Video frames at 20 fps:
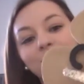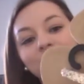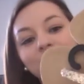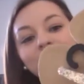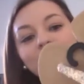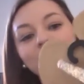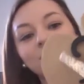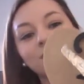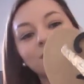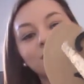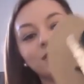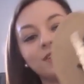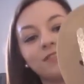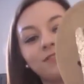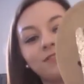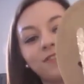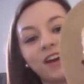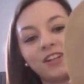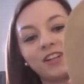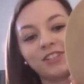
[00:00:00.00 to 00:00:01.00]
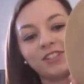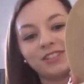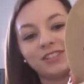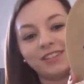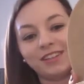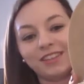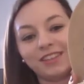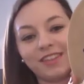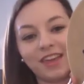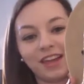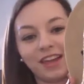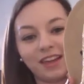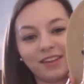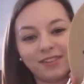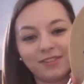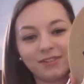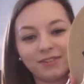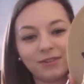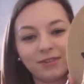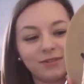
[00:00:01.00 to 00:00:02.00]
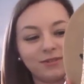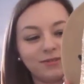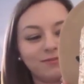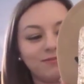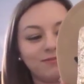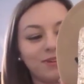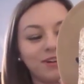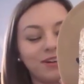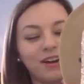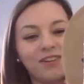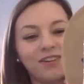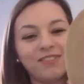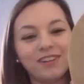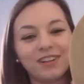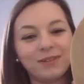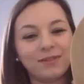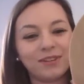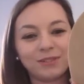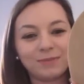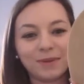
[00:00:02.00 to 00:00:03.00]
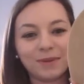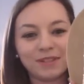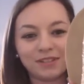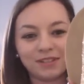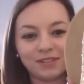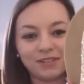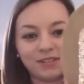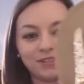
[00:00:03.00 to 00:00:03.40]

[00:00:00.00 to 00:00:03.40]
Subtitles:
because they're just a fashion thing, it's not like I really want to spend a lot